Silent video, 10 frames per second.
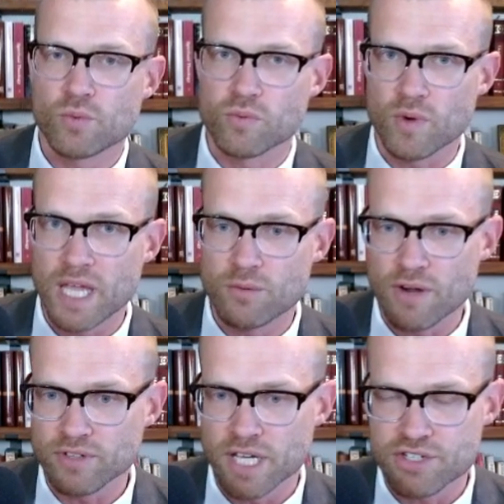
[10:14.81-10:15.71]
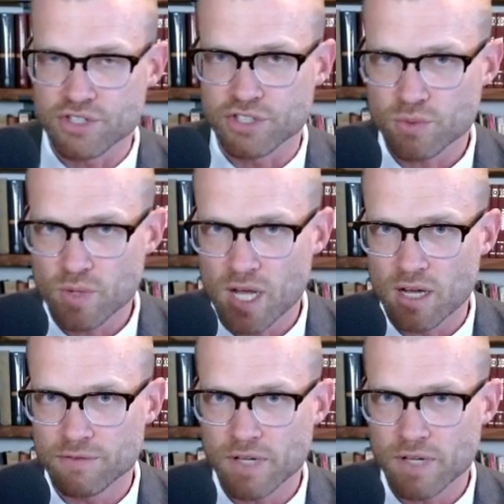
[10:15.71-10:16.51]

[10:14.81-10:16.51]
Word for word: read Revelation 12